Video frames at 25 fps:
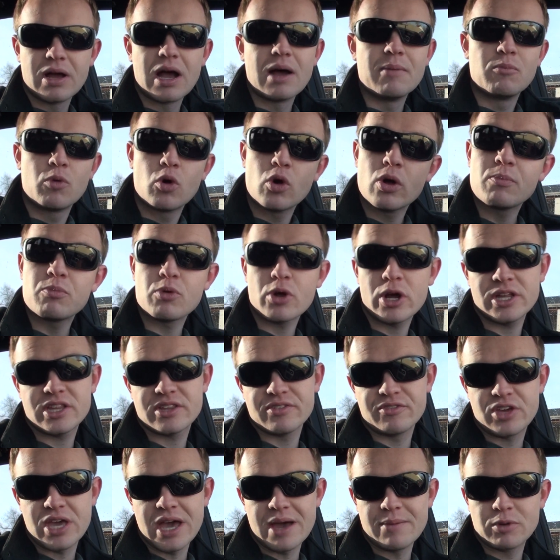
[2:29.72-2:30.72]
more
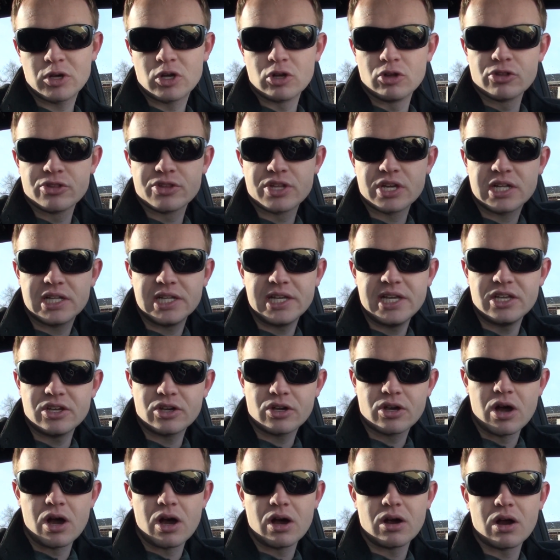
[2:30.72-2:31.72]
abrasive chemicals to clean your
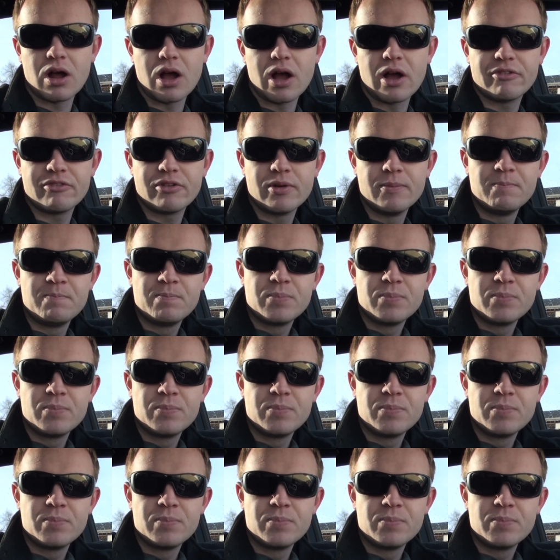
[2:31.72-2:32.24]
car off.